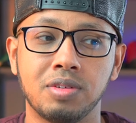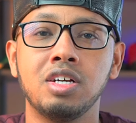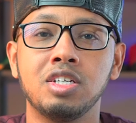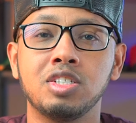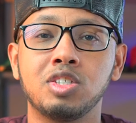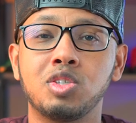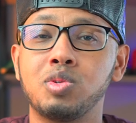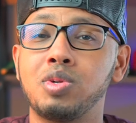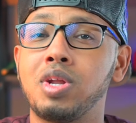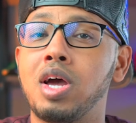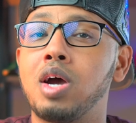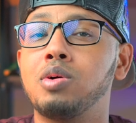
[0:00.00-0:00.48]

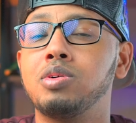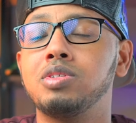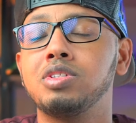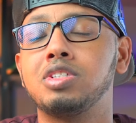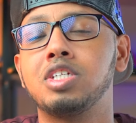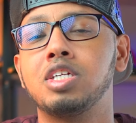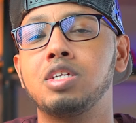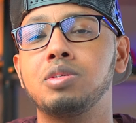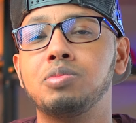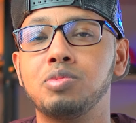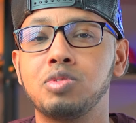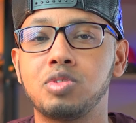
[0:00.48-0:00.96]
So now in
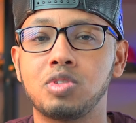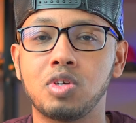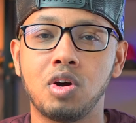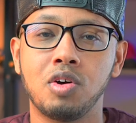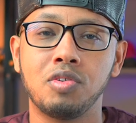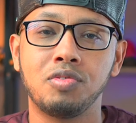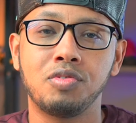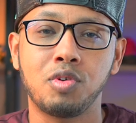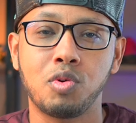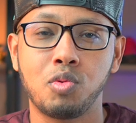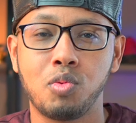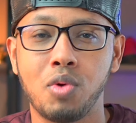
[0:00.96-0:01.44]
terms
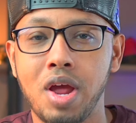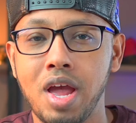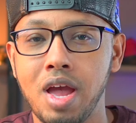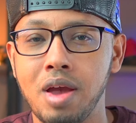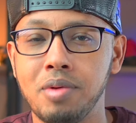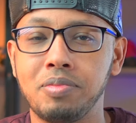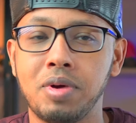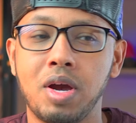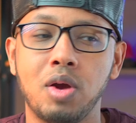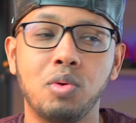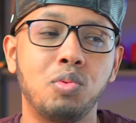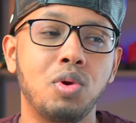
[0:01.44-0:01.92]
of
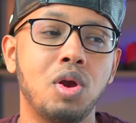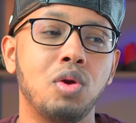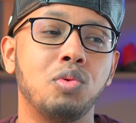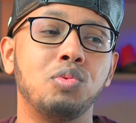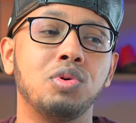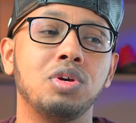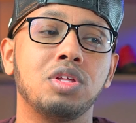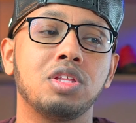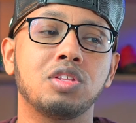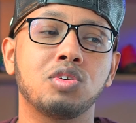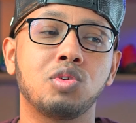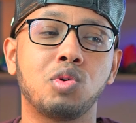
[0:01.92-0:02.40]
RAM, I went
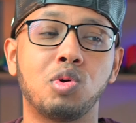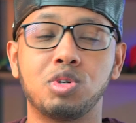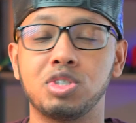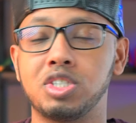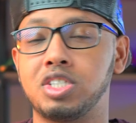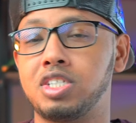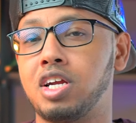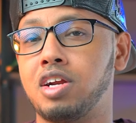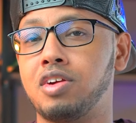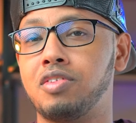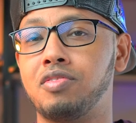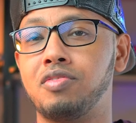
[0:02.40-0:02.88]
with Corsair